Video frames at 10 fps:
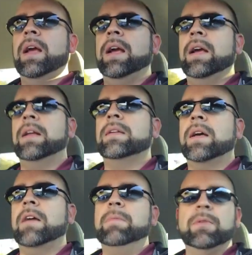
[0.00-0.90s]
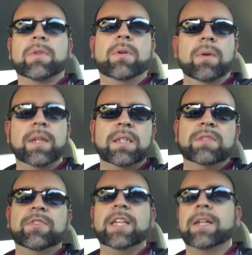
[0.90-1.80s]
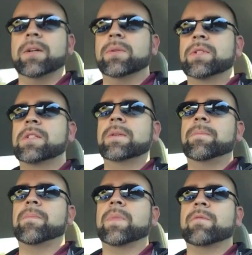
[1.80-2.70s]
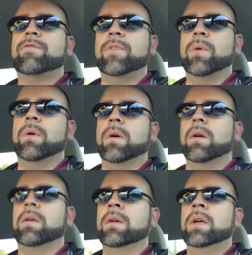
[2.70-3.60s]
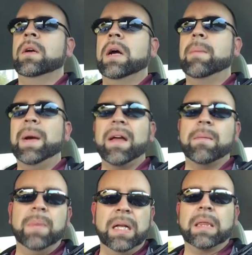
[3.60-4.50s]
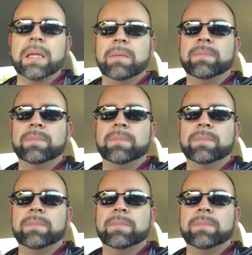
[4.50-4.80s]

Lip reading: and I've been recording these videos for about a month,